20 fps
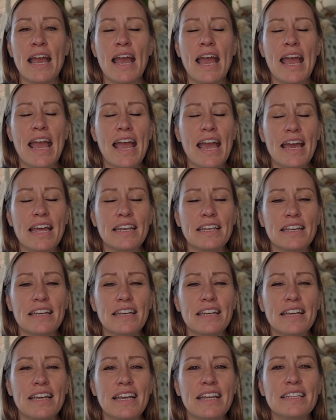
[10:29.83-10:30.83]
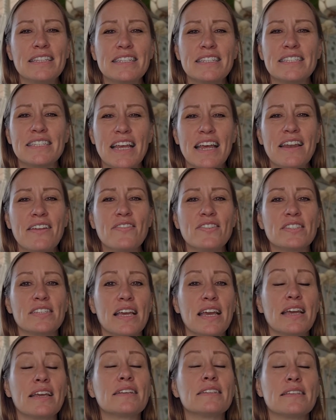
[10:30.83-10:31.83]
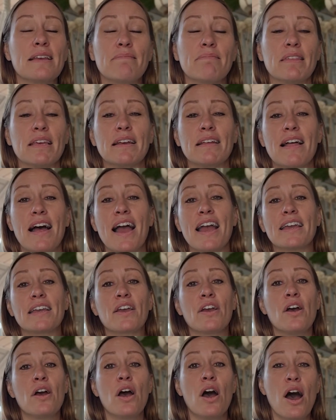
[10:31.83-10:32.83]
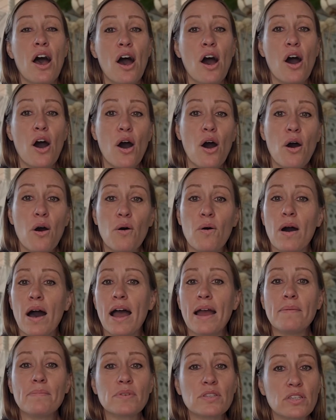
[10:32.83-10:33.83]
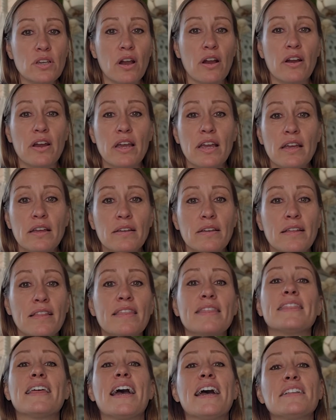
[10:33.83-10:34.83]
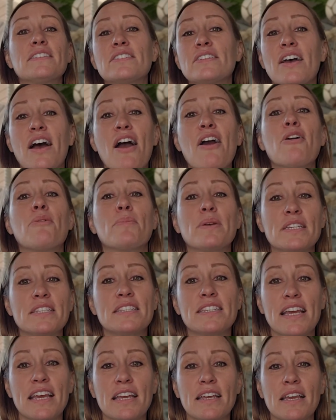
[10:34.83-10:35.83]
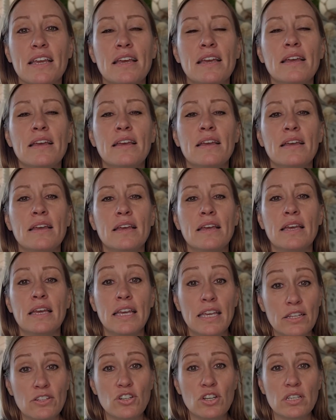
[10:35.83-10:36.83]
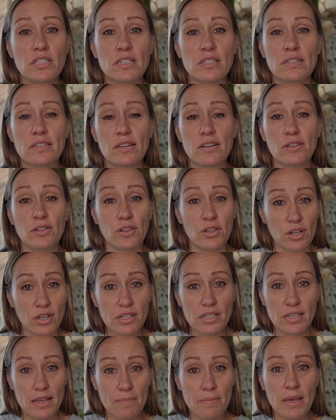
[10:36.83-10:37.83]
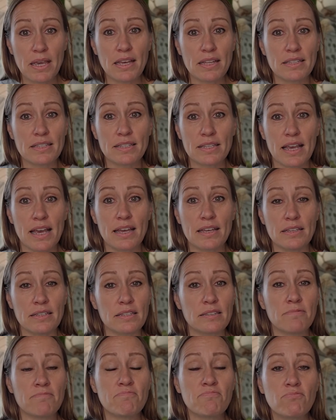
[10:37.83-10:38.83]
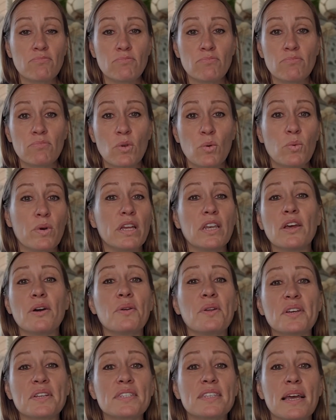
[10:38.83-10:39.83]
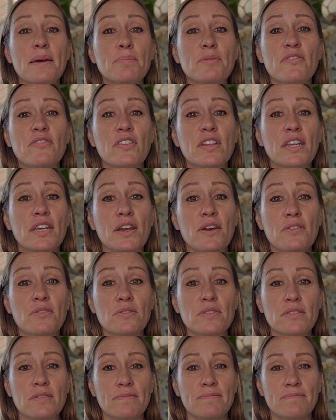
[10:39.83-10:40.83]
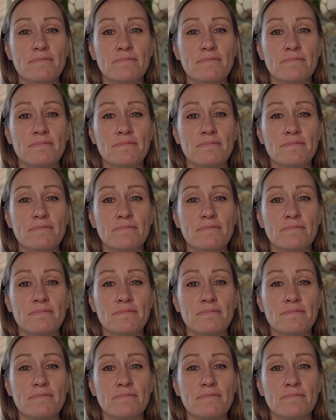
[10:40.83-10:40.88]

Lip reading: and instead of saying something like, "Oh, I'm sorry, that's our mistake," he just looks at me and says, "We don't accept videos."